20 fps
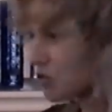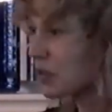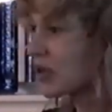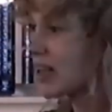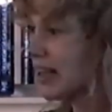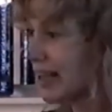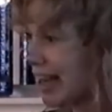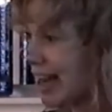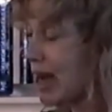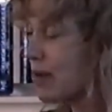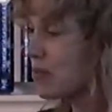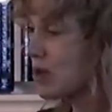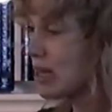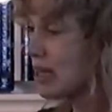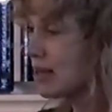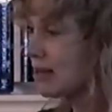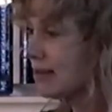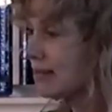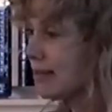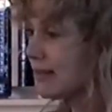really
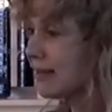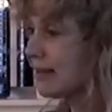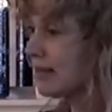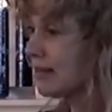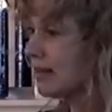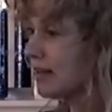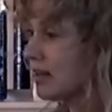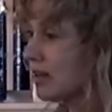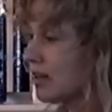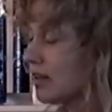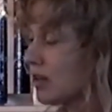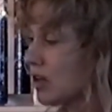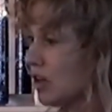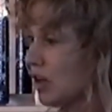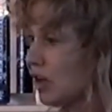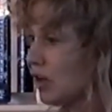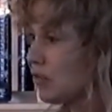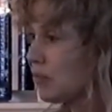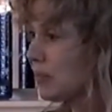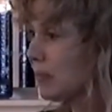happening? You
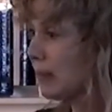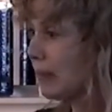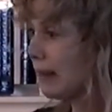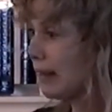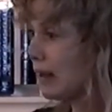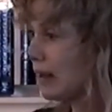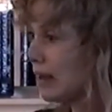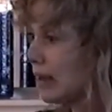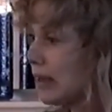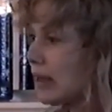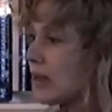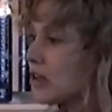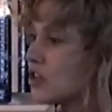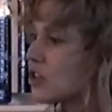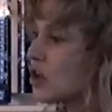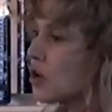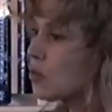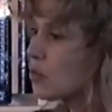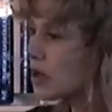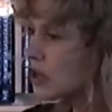know?
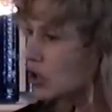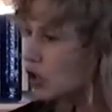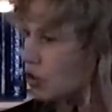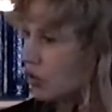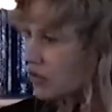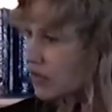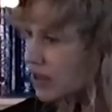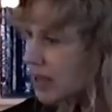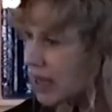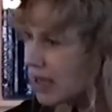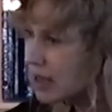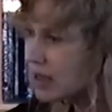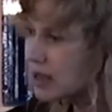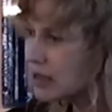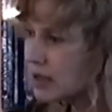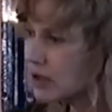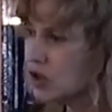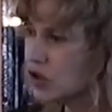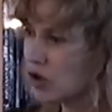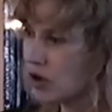So when you think,
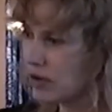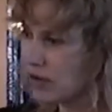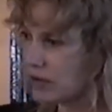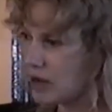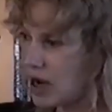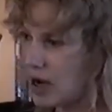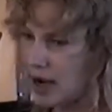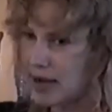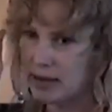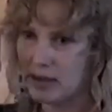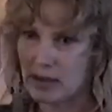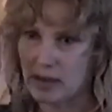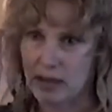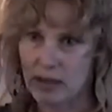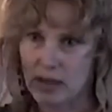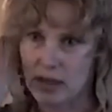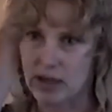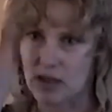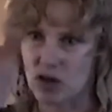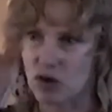your thought
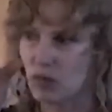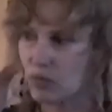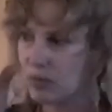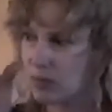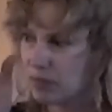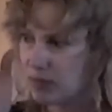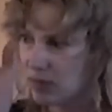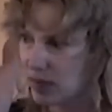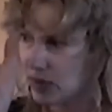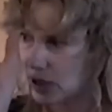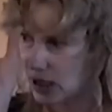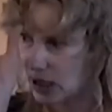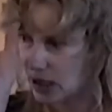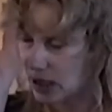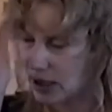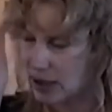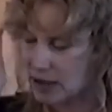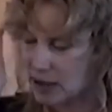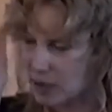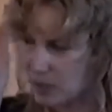is a,
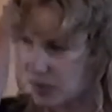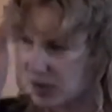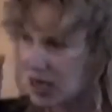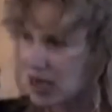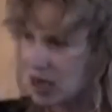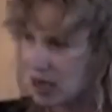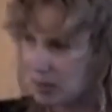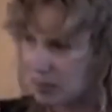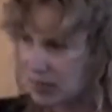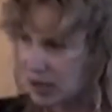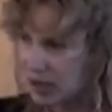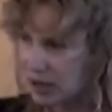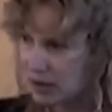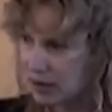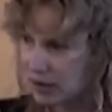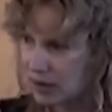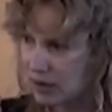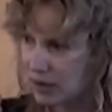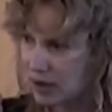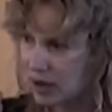is a being
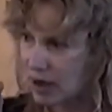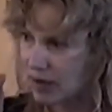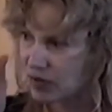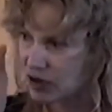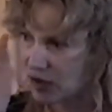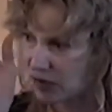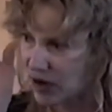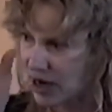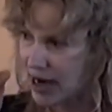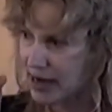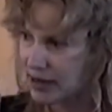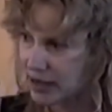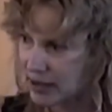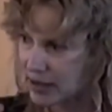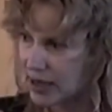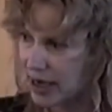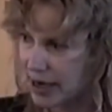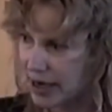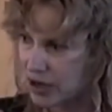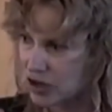of divine
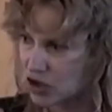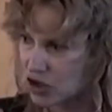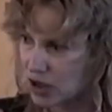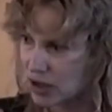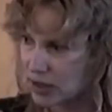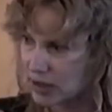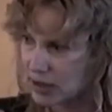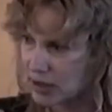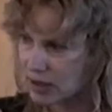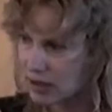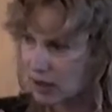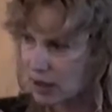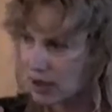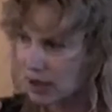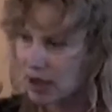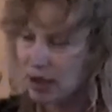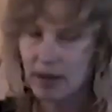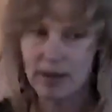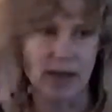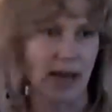intelligence
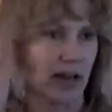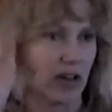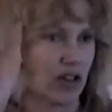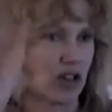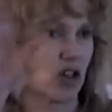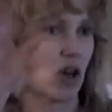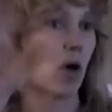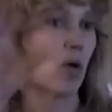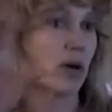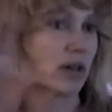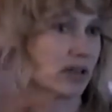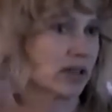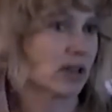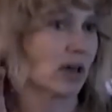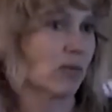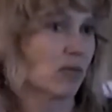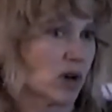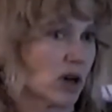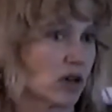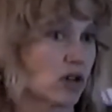that is going
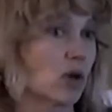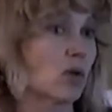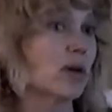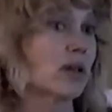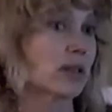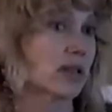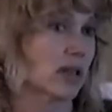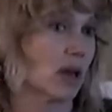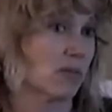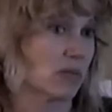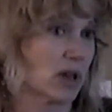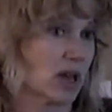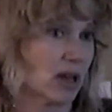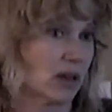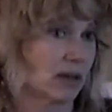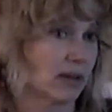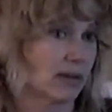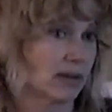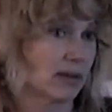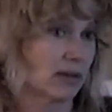somewhere doing something.
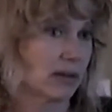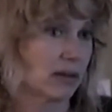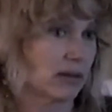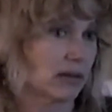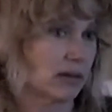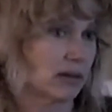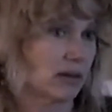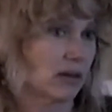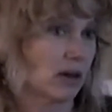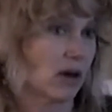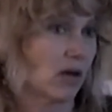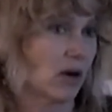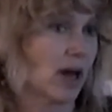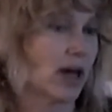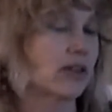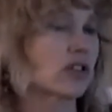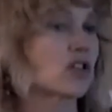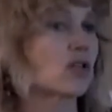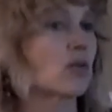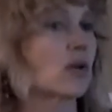All
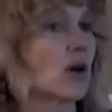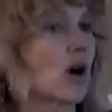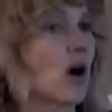right? So we